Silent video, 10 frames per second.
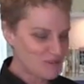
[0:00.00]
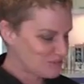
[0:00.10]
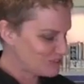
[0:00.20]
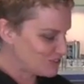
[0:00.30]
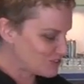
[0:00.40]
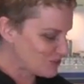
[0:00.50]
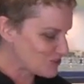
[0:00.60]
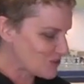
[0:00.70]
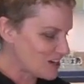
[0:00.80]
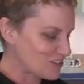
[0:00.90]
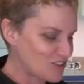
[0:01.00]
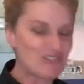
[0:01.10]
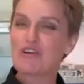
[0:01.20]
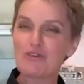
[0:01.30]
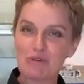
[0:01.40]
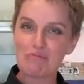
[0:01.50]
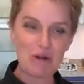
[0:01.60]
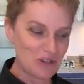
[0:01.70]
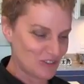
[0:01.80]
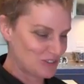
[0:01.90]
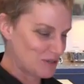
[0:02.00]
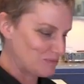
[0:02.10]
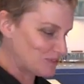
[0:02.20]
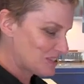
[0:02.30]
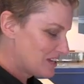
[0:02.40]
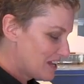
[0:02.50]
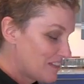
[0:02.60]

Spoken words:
We were in the store trying to show you parsnips.